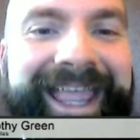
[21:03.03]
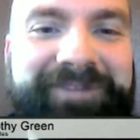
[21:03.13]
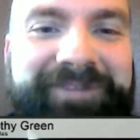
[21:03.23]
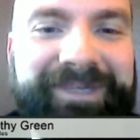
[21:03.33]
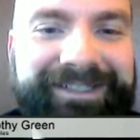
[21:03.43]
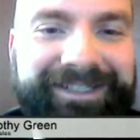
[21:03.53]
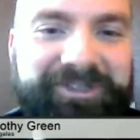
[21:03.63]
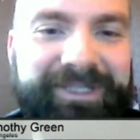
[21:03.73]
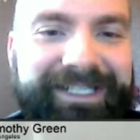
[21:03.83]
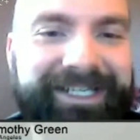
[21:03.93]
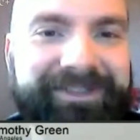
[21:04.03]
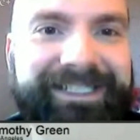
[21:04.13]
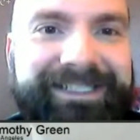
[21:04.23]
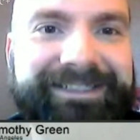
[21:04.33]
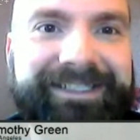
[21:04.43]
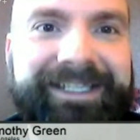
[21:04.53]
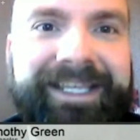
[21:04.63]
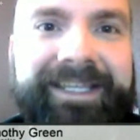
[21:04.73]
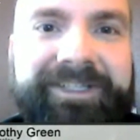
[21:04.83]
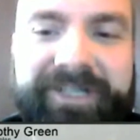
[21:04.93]
I've been tweeting out links and
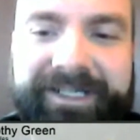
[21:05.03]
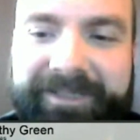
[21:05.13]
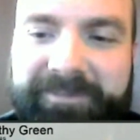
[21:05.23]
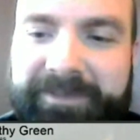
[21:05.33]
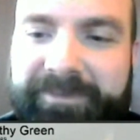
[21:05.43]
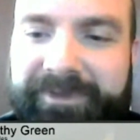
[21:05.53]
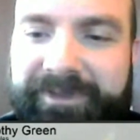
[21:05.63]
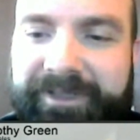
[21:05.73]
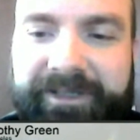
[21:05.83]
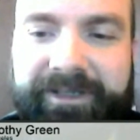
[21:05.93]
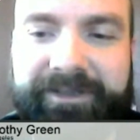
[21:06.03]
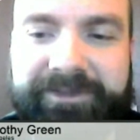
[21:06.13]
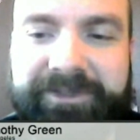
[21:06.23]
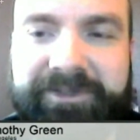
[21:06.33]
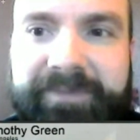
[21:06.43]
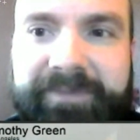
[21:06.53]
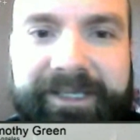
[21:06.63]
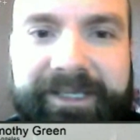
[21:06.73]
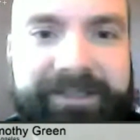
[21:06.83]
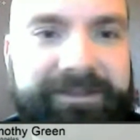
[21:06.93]
trying to get people tuned back
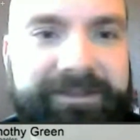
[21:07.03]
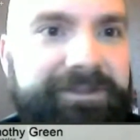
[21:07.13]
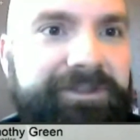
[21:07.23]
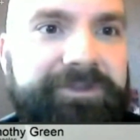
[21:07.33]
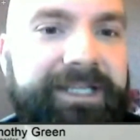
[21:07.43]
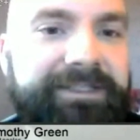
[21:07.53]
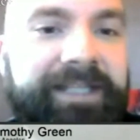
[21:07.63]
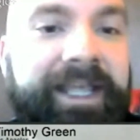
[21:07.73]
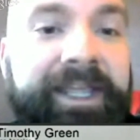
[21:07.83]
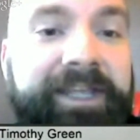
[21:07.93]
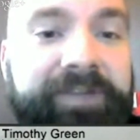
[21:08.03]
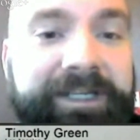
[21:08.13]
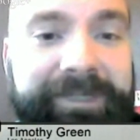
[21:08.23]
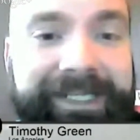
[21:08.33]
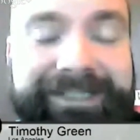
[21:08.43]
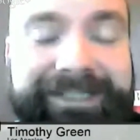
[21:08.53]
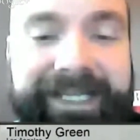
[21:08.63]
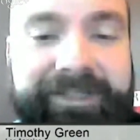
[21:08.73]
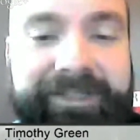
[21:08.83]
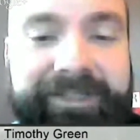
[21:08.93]
into the new address. If anybody has
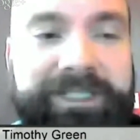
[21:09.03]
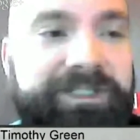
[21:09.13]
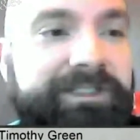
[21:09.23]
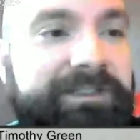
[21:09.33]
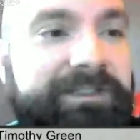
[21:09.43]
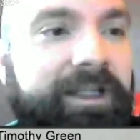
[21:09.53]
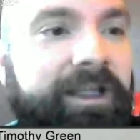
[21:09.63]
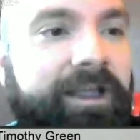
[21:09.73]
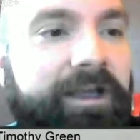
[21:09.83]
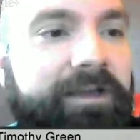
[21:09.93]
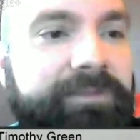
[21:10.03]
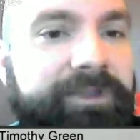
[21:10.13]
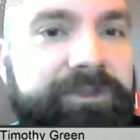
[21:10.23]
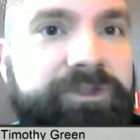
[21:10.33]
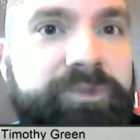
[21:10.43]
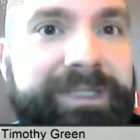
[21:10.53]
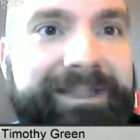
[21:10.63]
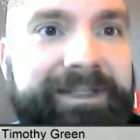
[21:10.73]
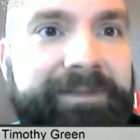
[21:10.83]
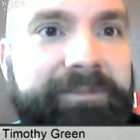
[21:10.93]
any questions, you can tweet
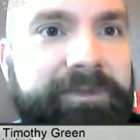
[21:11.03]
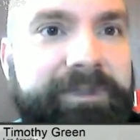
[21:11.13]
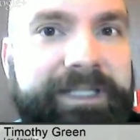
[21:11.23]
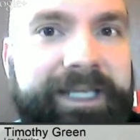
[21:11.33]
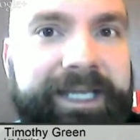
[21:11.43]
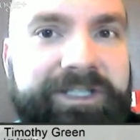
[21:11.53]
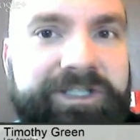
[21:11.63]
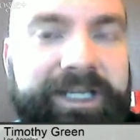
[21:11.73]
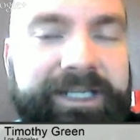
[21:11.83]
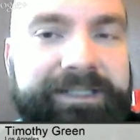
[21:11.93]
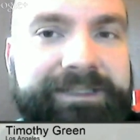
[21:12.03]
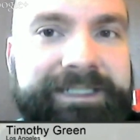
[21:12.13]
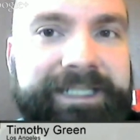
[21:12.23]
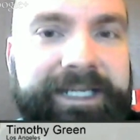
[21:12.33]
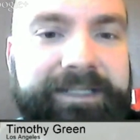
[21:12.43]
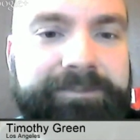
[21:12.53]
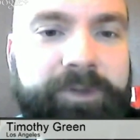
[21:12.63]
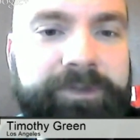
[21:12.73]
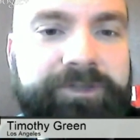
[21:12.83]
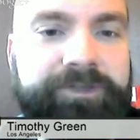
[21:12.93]
them at the hashtag
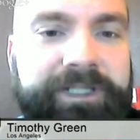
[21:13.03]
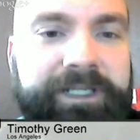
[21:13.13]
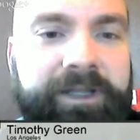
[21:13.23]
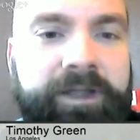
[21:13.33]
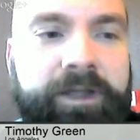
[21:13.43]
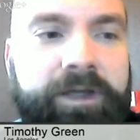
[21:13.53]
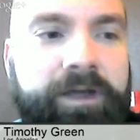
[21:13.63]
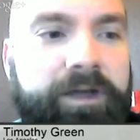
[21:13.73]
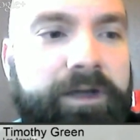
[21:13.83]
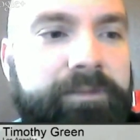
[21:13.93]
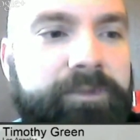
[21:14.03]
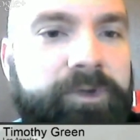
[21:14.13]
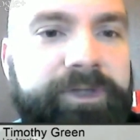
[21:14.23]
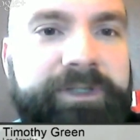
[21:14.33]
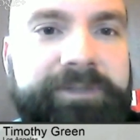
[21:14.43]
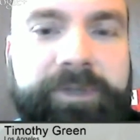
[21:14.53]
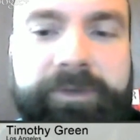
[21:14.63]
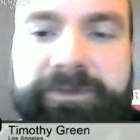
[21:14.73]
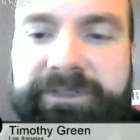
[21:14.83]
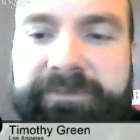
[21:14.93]
TSPoetry, or you can
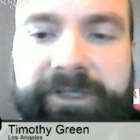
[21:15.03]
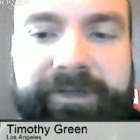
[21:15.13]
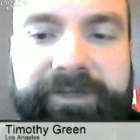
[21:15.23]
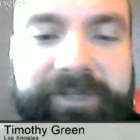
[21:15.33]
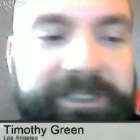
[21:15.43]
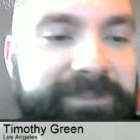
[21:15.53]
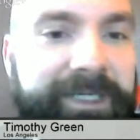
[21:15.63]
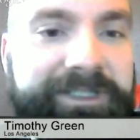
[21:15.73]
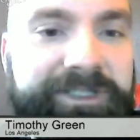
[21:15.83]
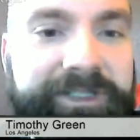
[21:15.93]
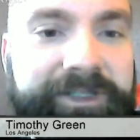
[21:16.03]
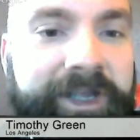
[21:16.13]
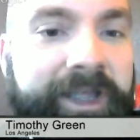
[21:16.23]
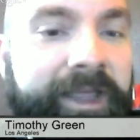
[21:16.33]
post them on our events page here.